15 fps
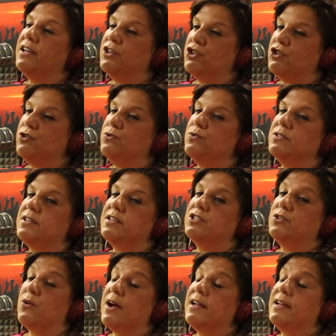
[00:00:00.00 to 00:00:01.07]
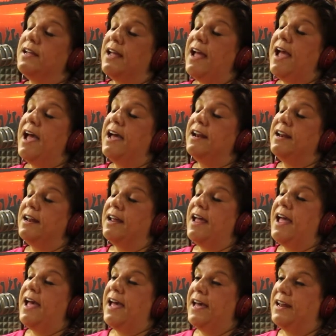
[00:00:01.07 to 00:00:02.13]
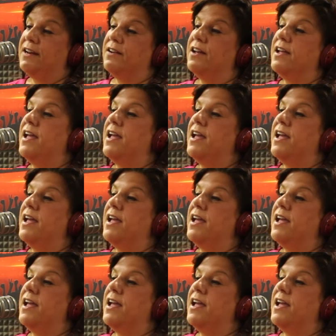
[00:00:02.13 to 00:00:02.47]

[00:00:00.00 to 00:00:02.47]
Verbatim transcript: issues so I had had